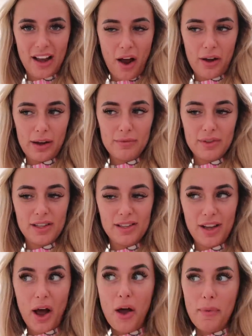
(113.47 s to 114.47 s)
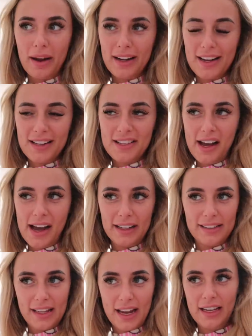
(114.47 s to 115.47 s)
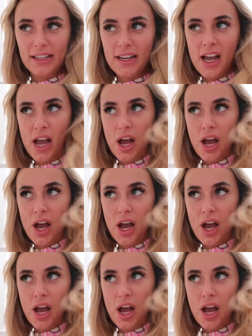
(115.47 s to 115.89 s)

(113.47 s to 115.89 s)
So I'm so bloody excited.